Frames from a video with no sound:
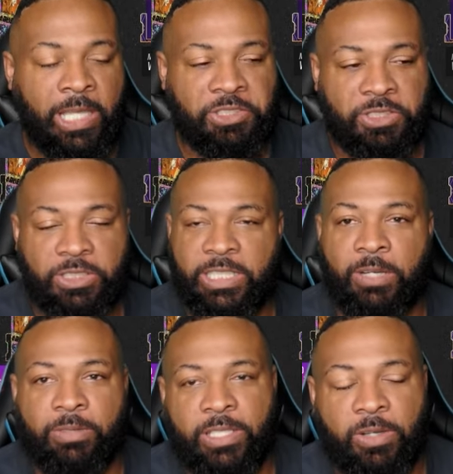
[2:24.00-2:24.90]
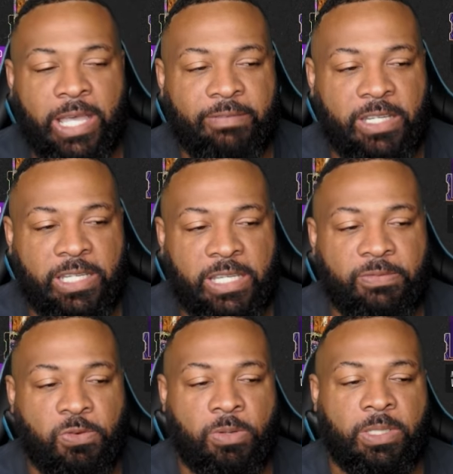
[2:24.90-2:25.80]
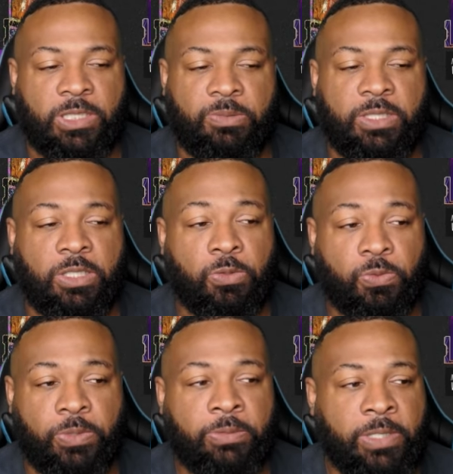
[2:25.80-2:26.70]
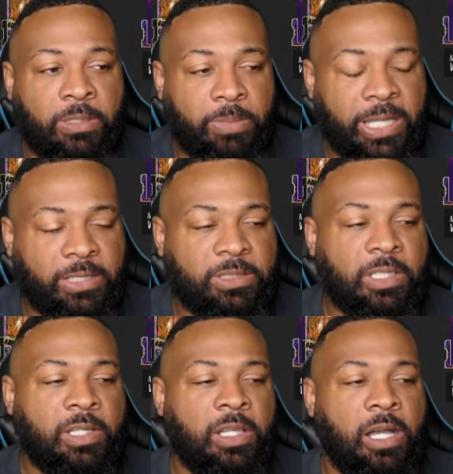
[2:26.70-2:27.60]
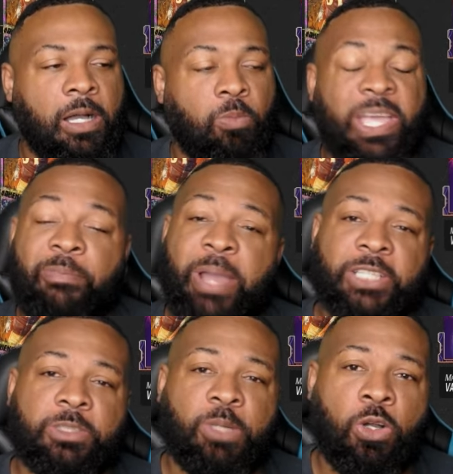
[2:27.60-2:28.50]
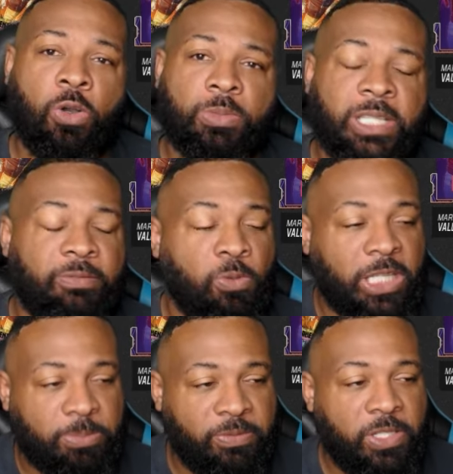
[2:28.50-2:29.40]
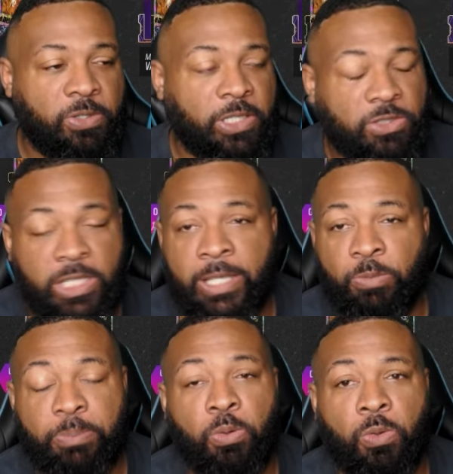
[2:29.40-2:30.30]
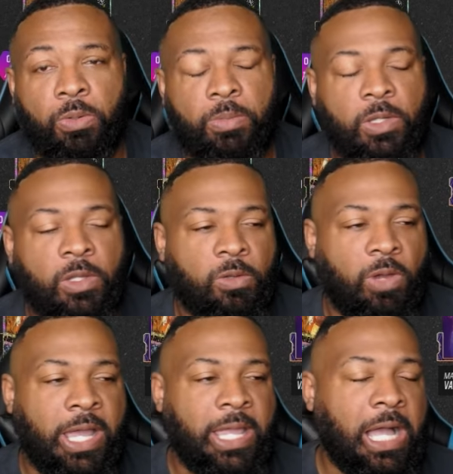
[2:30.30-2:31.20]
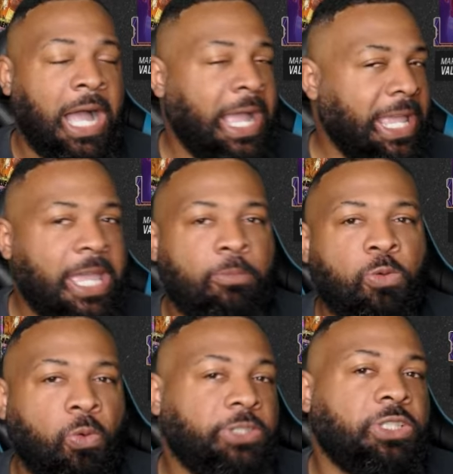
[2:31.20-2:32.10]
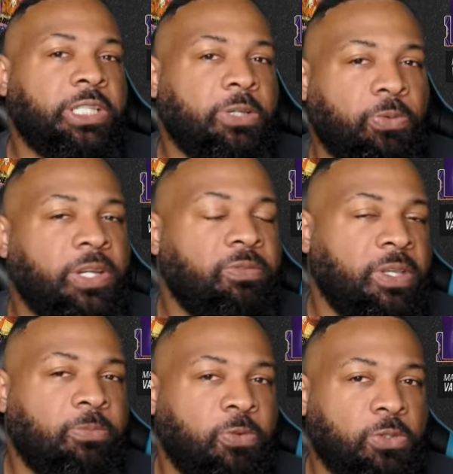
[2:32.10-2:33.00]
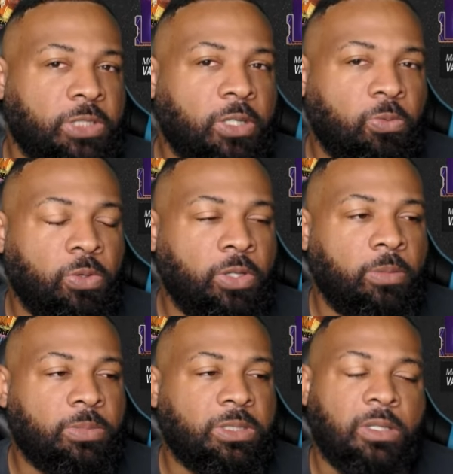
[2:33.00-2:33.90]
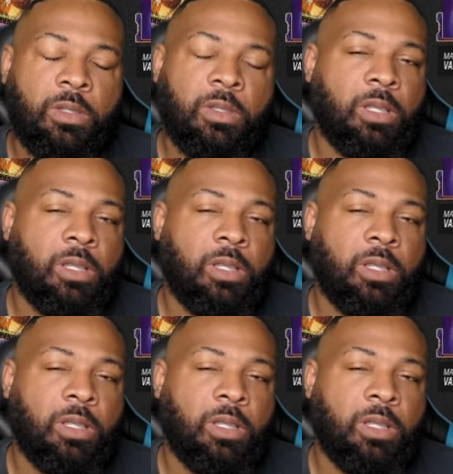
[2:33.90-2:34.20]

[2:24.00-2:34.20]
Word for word: as you can see, I really don't have any need for him unless I wanted to go three running backs. Um, we have Patrick Mahomes. Now, if you watched my video yesterday, we pulled him, right? I am going to get rid of him for Doug Williams.